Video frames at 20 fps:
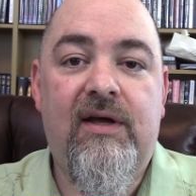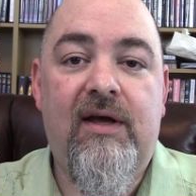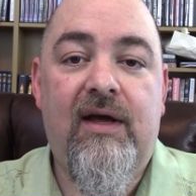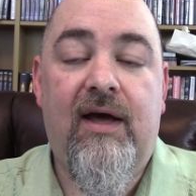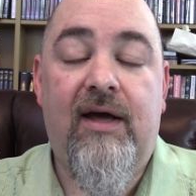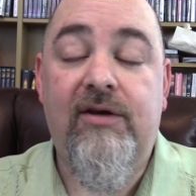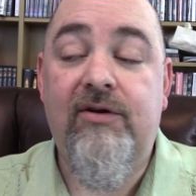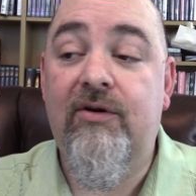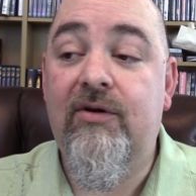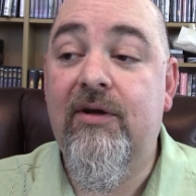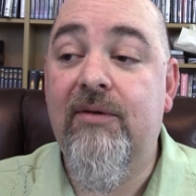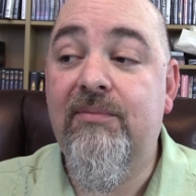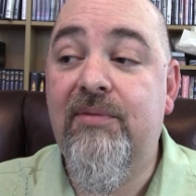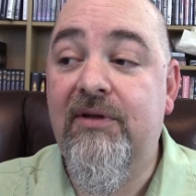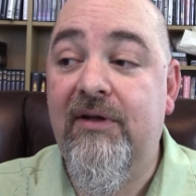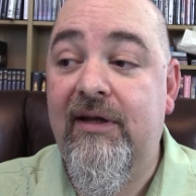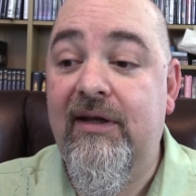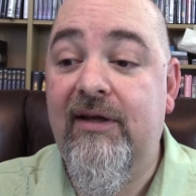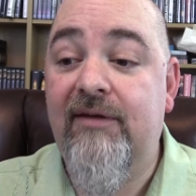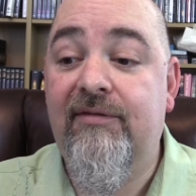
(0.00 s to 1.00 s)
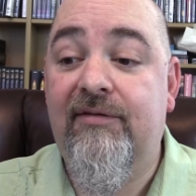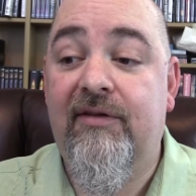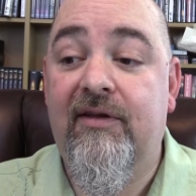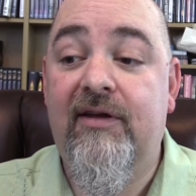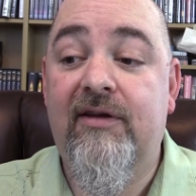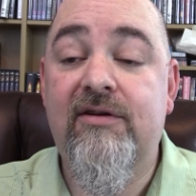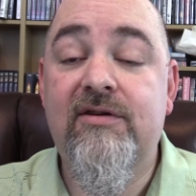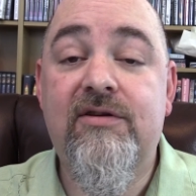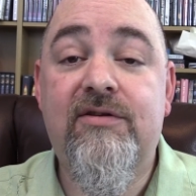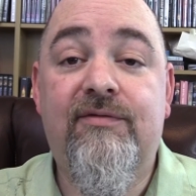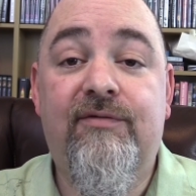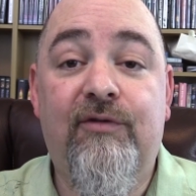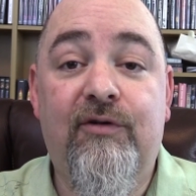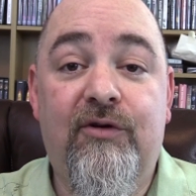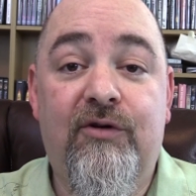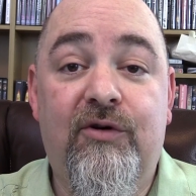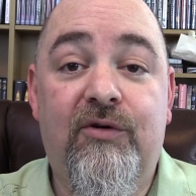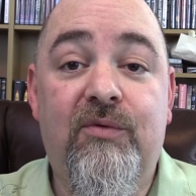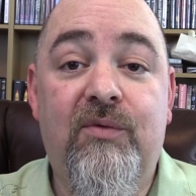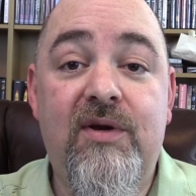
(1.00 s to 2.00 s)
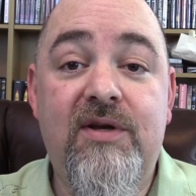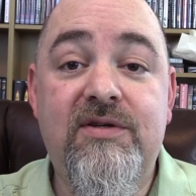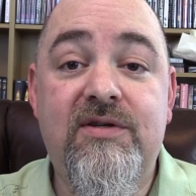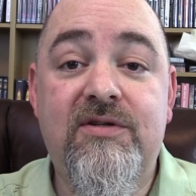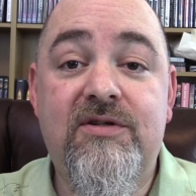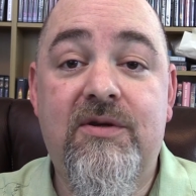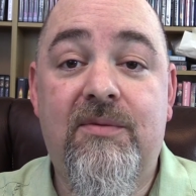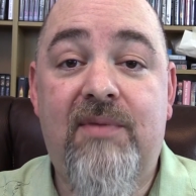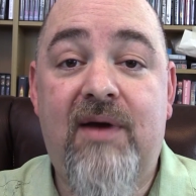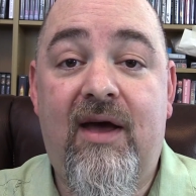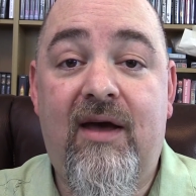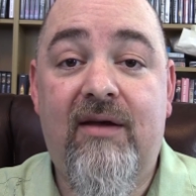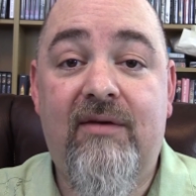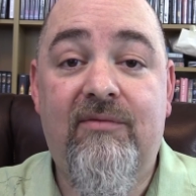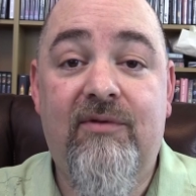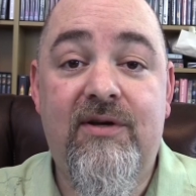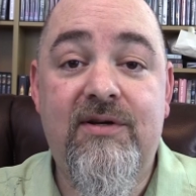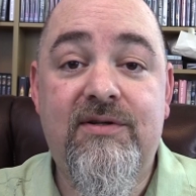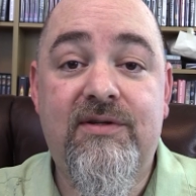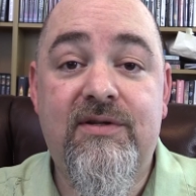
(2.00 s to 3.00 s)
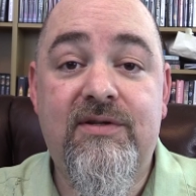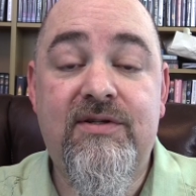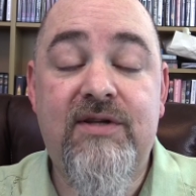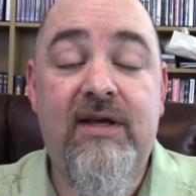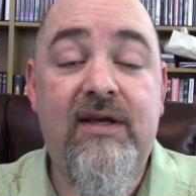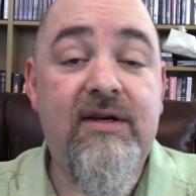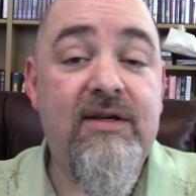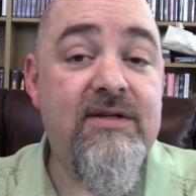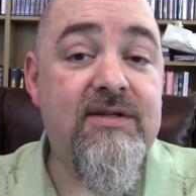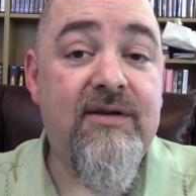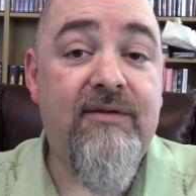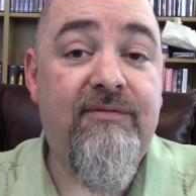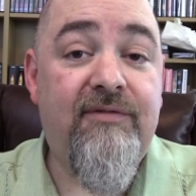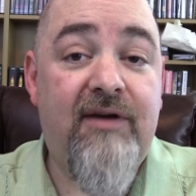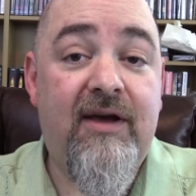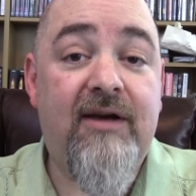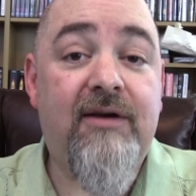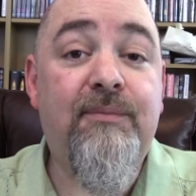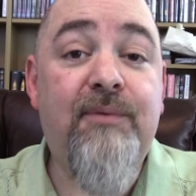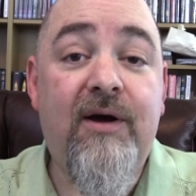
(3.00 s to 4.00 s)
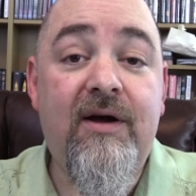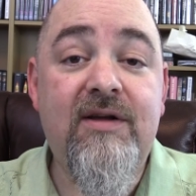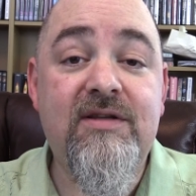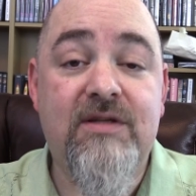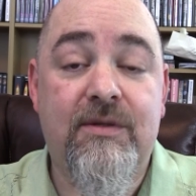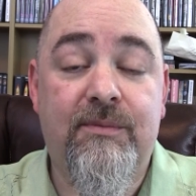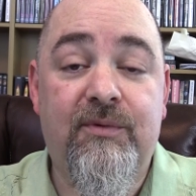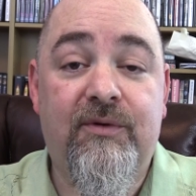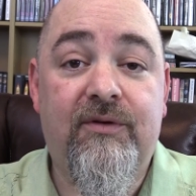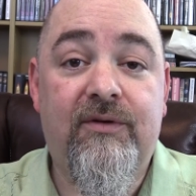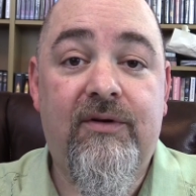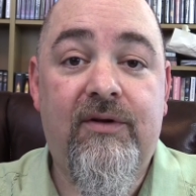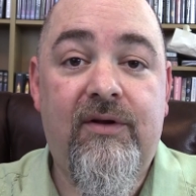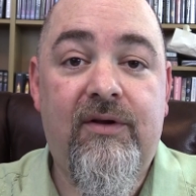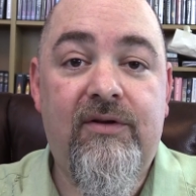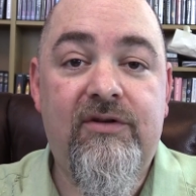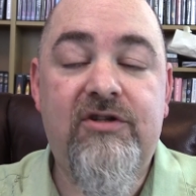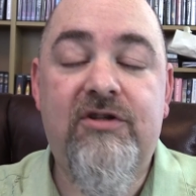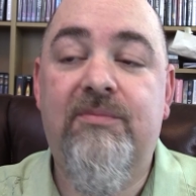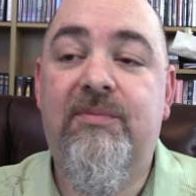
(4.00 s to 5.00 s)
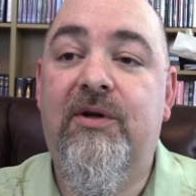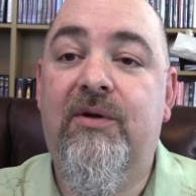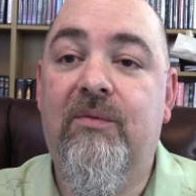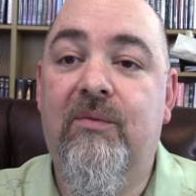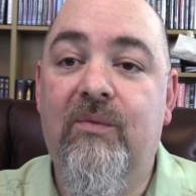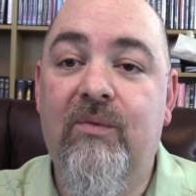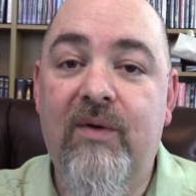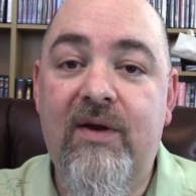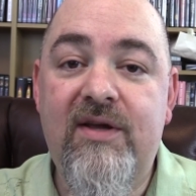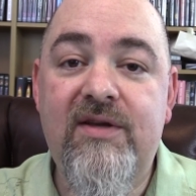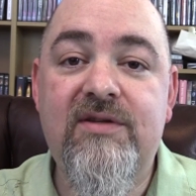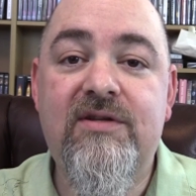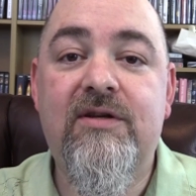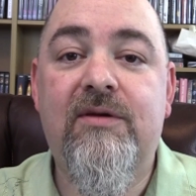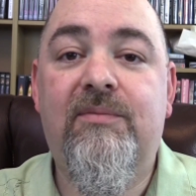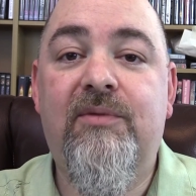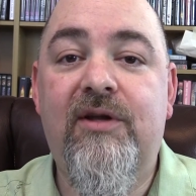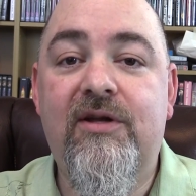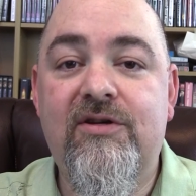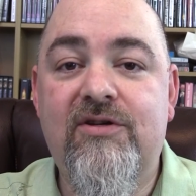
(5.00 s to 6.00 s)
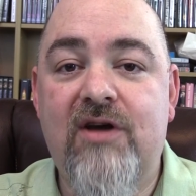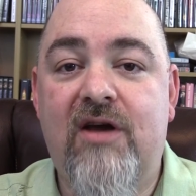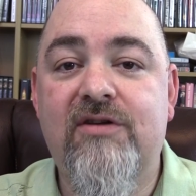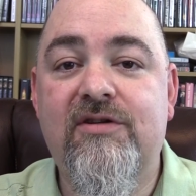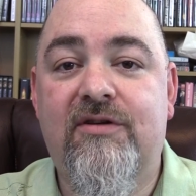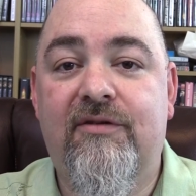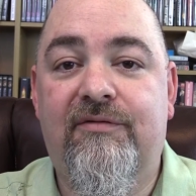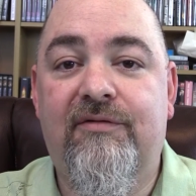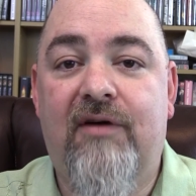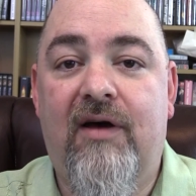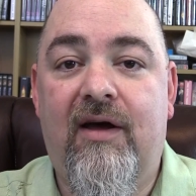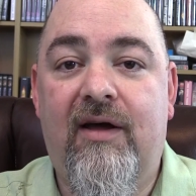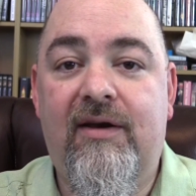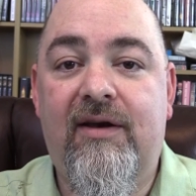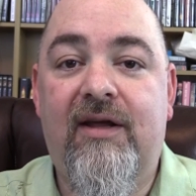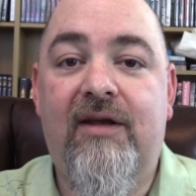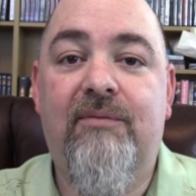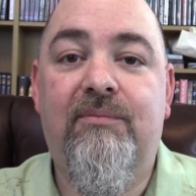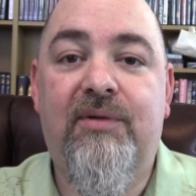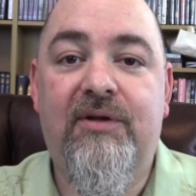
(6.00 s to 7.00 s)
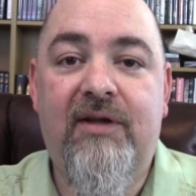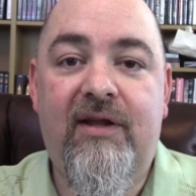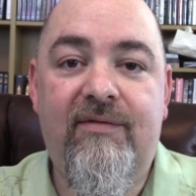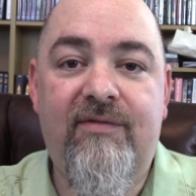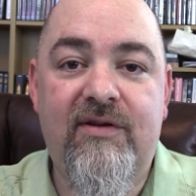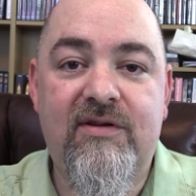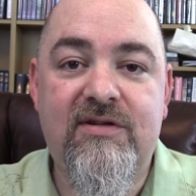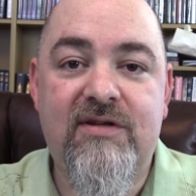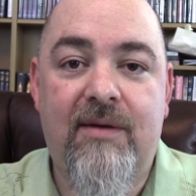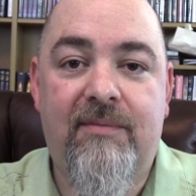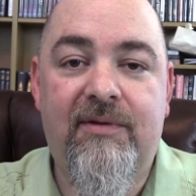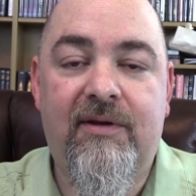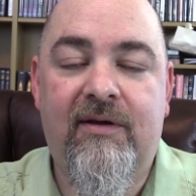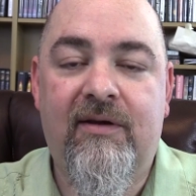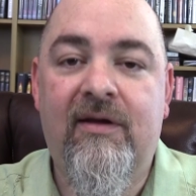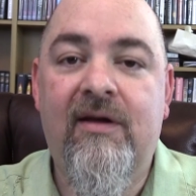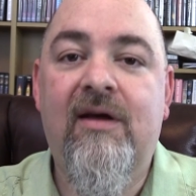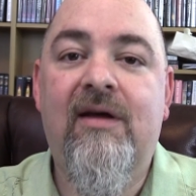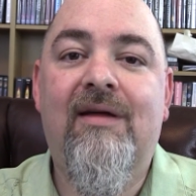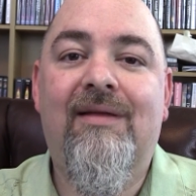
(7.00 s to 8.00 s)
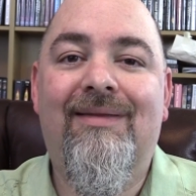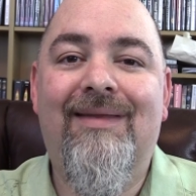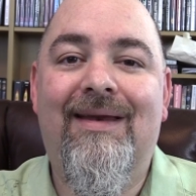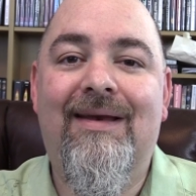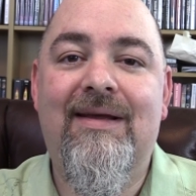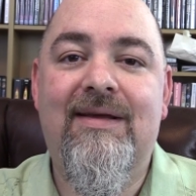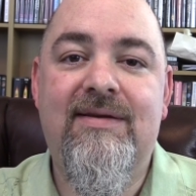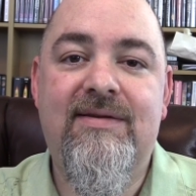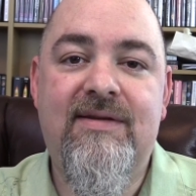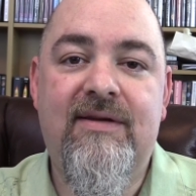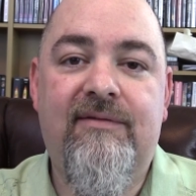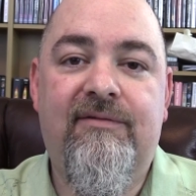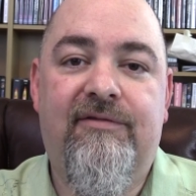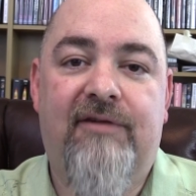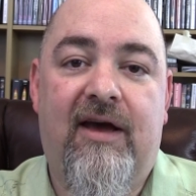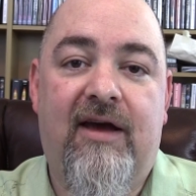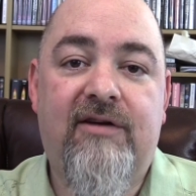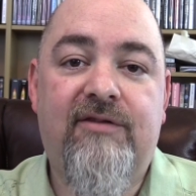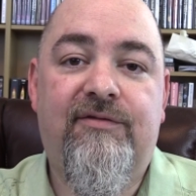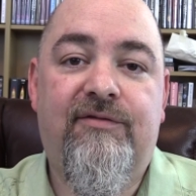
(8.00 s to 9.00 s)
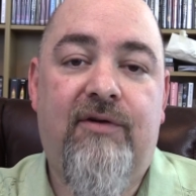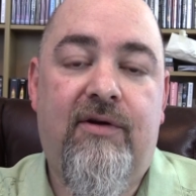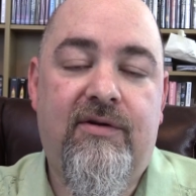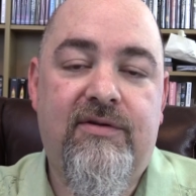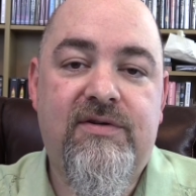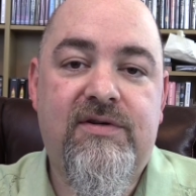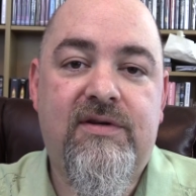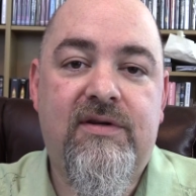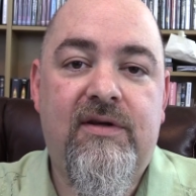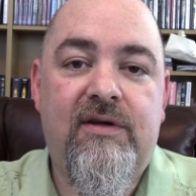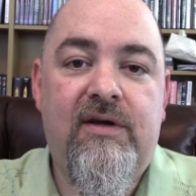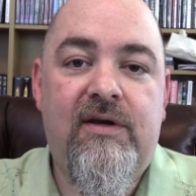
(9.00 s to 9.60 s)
And you can believe things for good reasons or bad reasons. It is in fact possible to be reasonably justified in believing something that is in fact false.